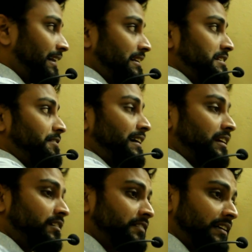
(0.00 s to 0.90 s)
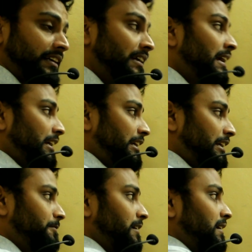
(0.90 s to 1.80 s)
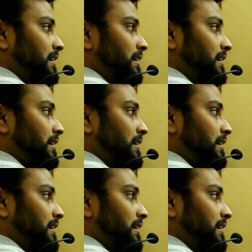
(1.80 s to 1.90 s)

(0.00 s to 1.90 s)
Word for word: 10 is a factor of 30. If